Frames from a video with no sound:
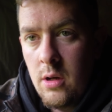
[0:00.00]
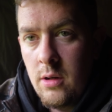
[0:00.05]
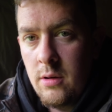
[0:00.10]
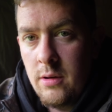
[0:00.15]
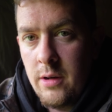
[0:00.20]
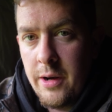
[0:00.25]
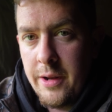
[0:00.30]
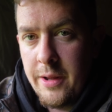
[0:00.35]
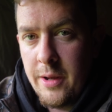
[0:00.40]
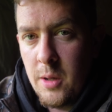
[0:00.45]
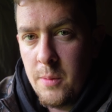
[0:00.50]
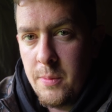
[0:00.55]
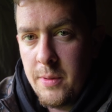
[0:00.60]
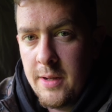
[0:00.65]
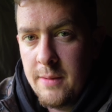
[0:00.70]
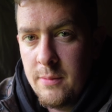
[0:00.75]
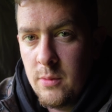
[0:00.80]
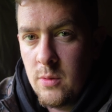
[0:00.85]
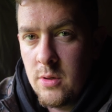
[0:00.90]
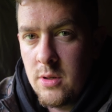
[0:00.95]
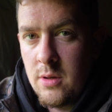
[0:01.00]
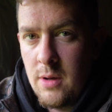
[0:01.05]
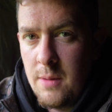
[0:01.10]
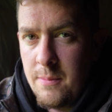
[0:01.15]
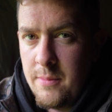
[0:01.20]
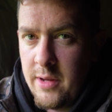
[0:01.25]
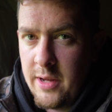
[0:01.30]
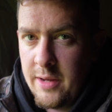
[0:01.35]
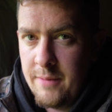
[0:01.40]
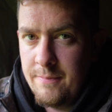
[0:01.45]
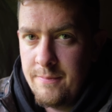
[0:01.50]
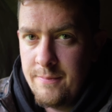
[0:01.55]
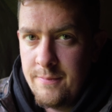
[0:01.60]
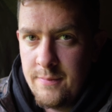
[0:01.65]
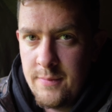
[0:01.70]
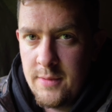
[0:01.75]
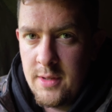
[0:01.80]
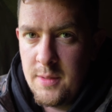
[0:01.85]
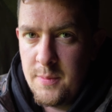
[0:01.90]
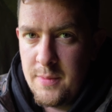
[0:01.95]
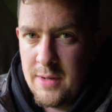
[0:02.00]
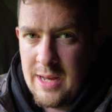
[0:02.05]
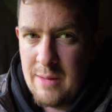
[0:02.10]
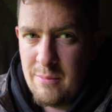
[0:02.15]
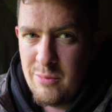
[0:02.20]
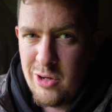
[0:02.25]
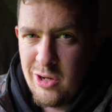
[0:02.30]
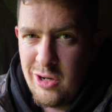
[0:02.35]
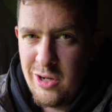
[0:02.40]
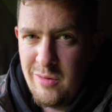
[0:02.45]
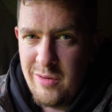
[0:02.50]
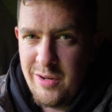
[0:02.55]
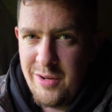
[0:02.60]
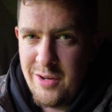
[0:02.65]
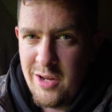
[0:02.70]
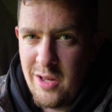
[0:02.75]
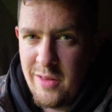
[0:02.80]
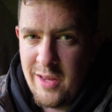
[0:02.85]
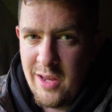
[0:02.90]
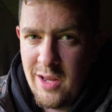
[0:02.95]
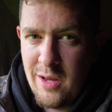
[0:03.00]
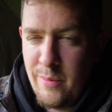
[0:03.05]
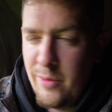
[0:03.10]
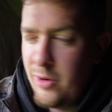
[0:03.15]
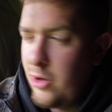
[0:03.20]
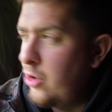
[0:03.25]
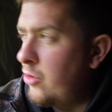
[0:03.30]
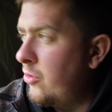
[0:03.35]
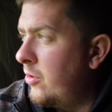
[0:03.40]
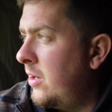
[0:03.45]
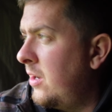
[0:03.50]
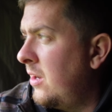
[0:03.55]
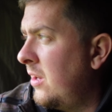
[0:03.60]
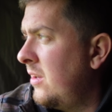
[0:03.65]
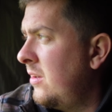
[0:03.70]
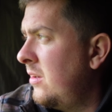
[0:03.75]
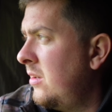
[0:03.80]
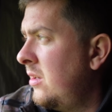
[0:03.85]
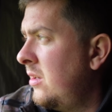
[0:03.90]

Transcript: Rightio people, so update. There's been absolutely nothing going on really.